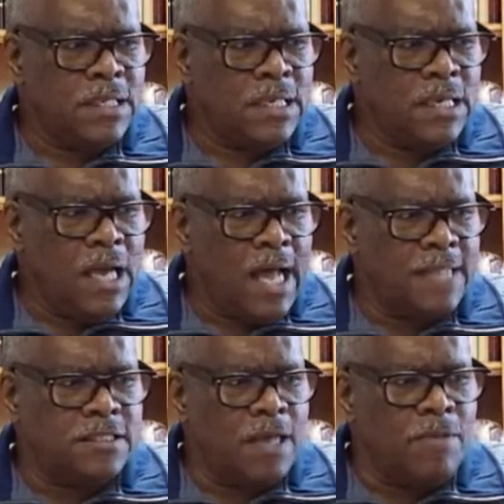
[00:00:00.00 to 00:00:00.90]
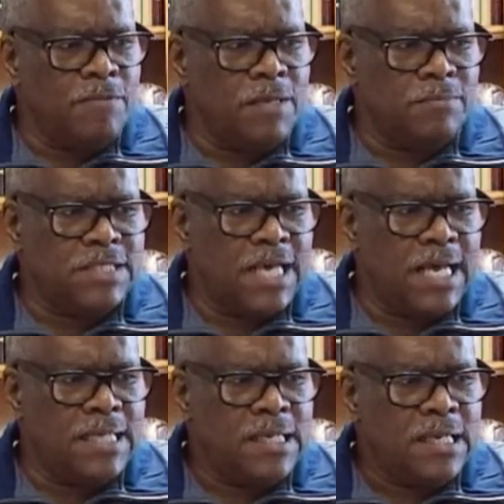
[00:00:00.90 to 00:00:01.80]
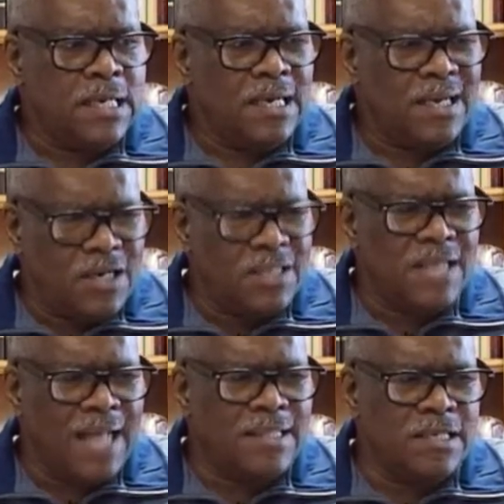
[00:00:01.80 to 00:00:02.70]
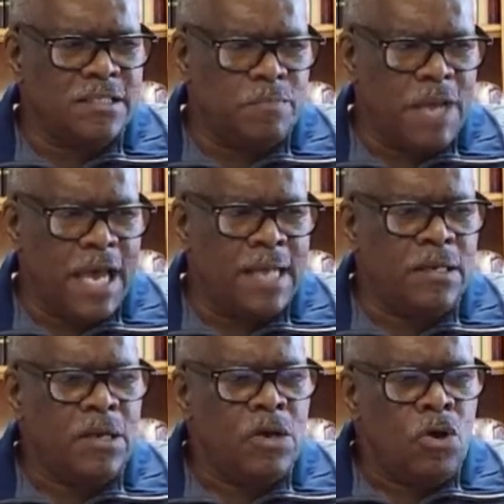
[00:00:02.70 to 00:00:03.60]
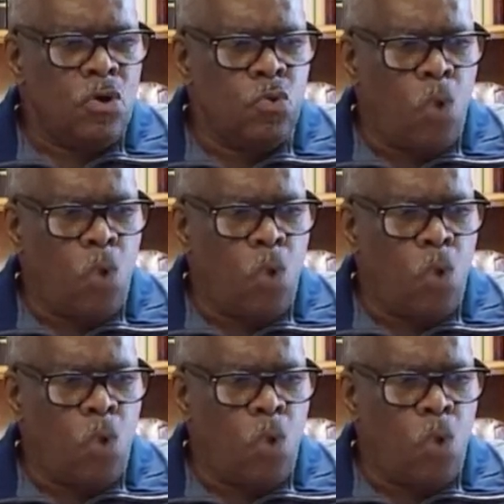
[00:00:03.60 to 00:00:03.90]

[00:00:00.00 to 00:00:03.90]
And some of them said, could not this man, who opened